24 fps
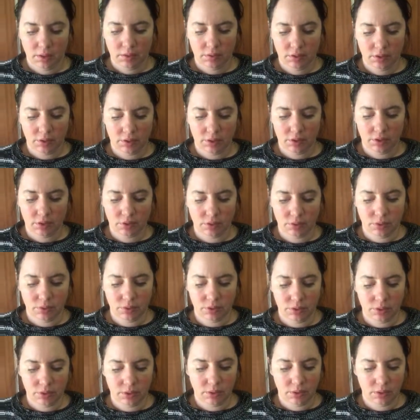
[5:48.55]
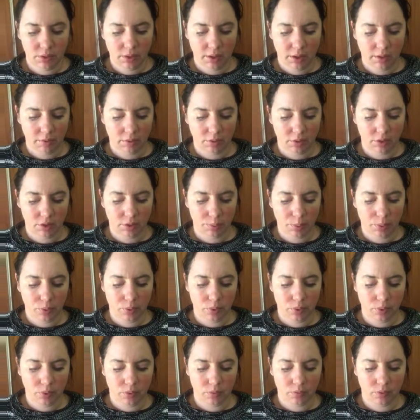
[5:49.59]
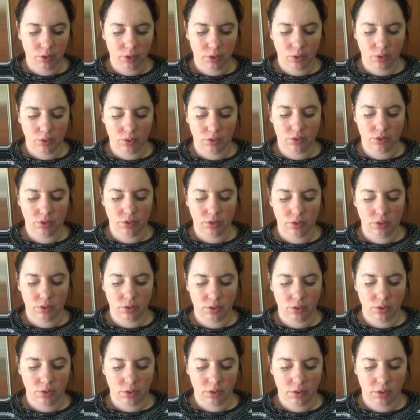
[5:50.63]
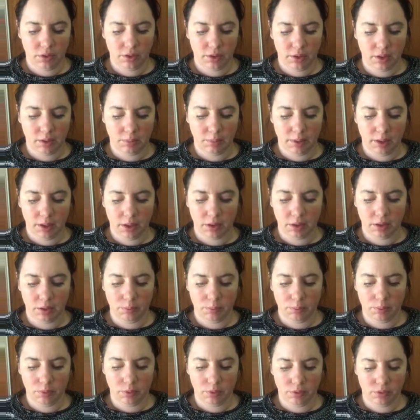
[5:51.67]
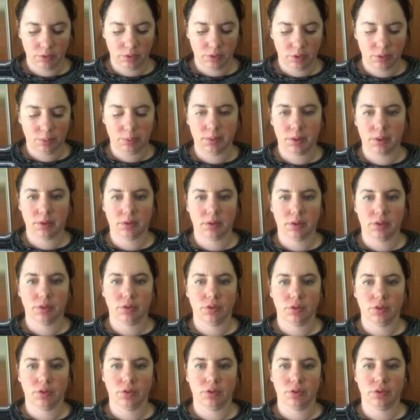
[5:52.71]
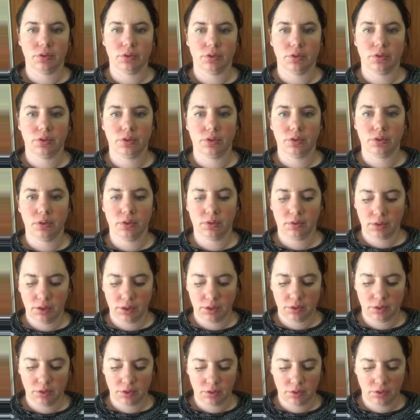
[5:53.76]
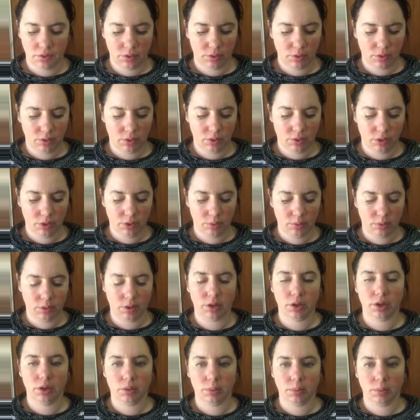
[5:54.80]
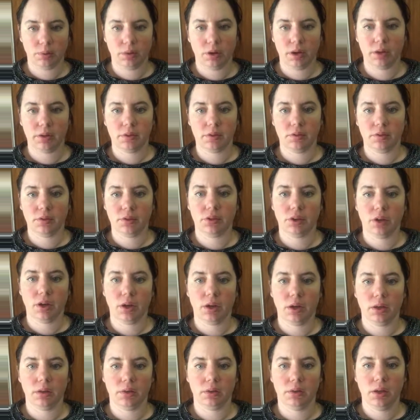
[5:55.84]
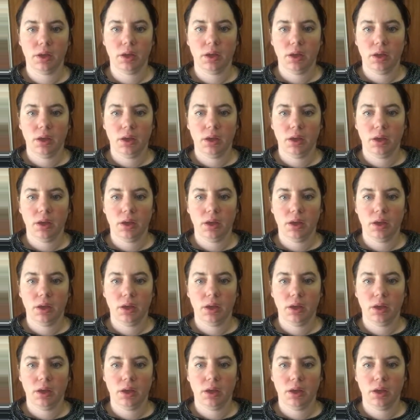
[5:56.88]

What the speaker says: so that children have the support of the older student to think about the important topics such as the human rights of the child.